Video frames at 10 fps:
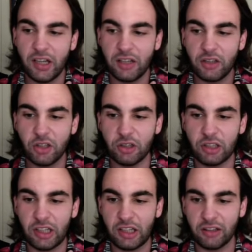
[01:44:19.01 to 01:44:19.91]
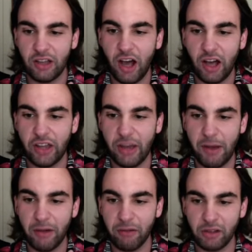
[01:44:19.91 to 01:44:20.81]
chili is on that
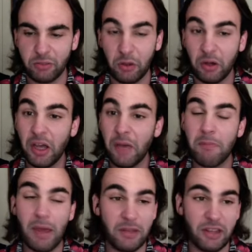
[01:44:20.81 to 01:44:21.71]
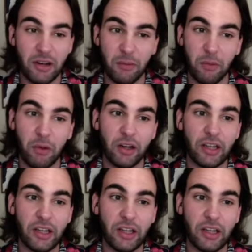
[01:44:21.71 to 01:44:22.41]
Mount Rushmore, maybe the number one.